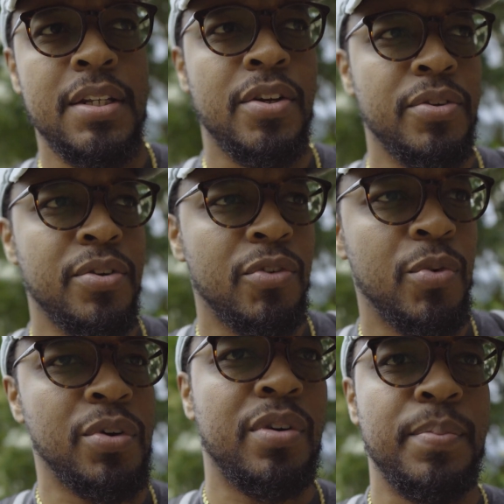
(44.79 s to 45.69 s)
Don't know if
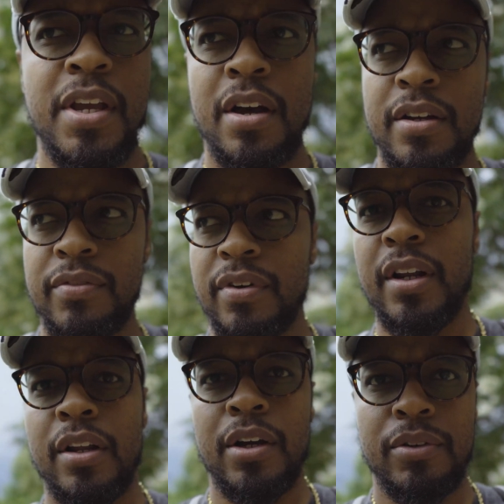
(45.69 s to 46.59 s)
we're going to be out here
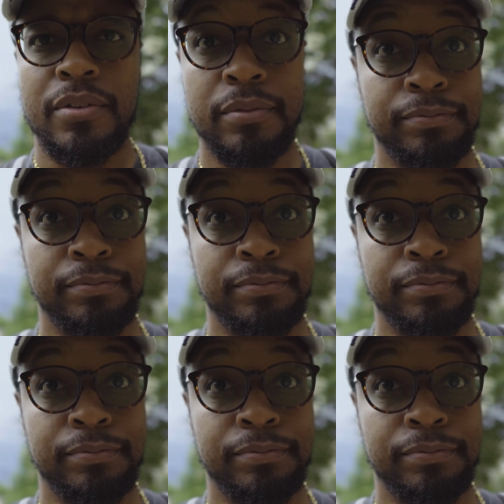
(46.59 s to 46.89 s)
very long.